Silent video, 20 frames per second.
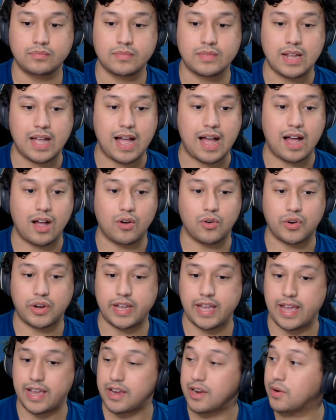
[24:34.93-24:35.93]
Ah,
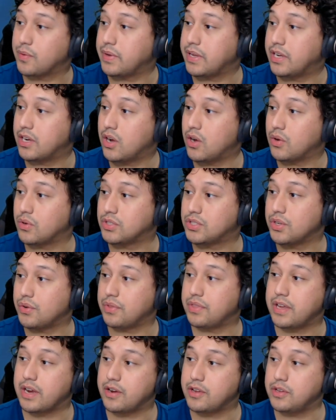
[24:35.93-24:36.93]
okay, here we go. So
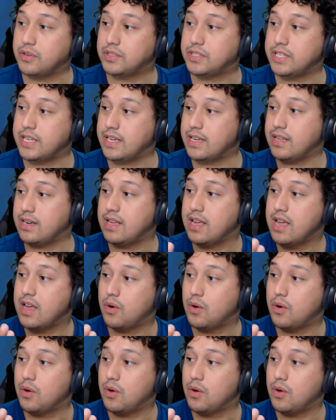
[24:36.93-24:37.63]
there you see it.